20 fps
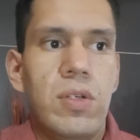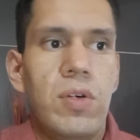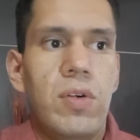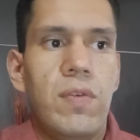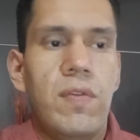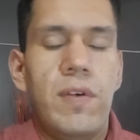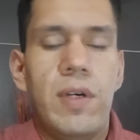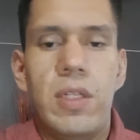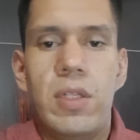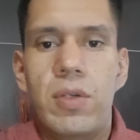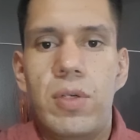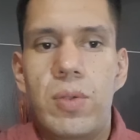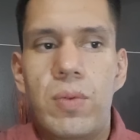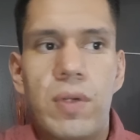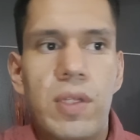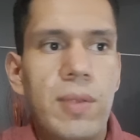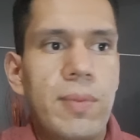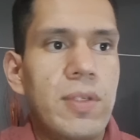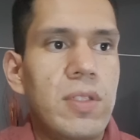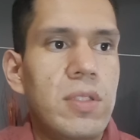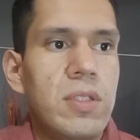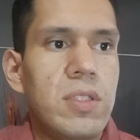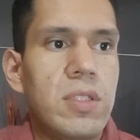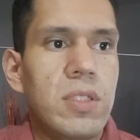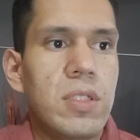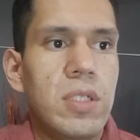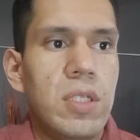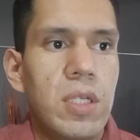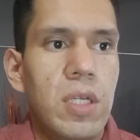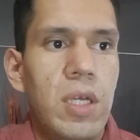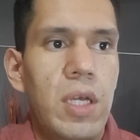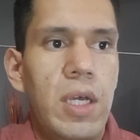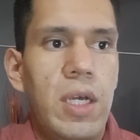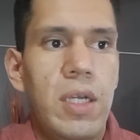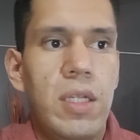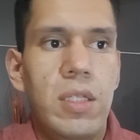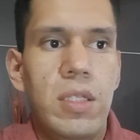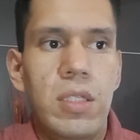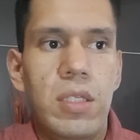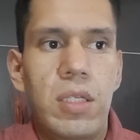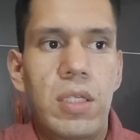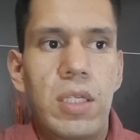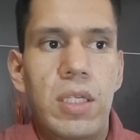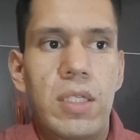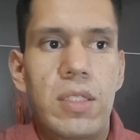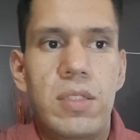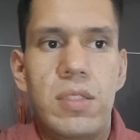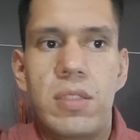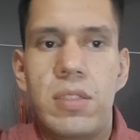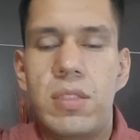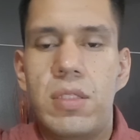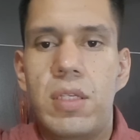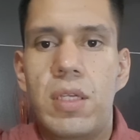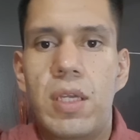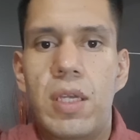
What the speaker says: of alloy ribbons and its